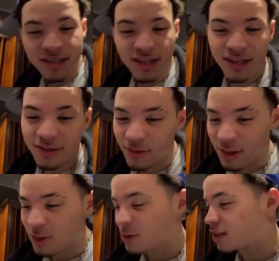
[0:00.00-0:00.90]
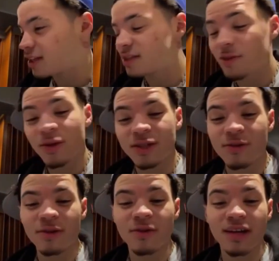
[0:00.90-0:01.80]
I said that 2020, it's
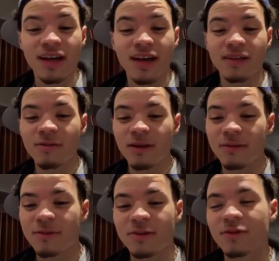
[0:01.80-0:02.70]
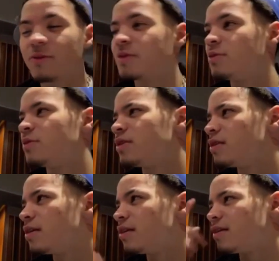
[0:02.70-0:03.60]
2021 now, it's about to be
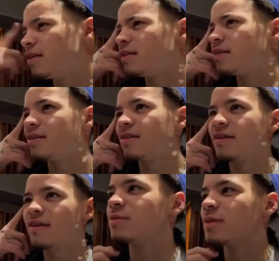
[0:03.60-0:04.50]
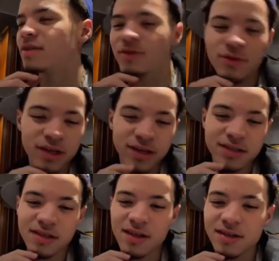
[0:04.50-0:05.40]
2022, it's been 2
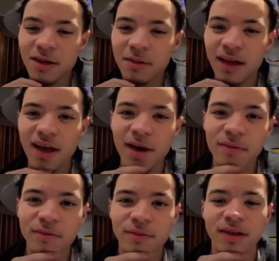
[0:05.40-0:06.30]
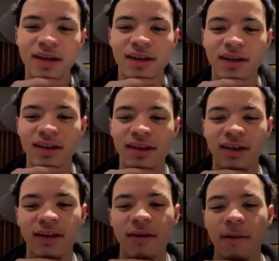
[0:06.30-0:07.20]
years since I dropped the album, ain't it?
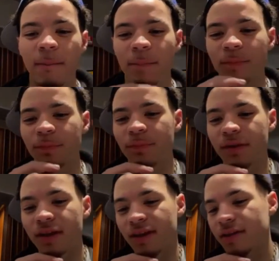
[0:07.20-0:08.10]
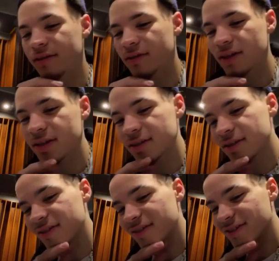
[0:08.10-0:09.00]
Yeah, it's
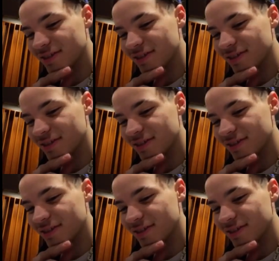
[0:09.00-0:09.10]
crazy,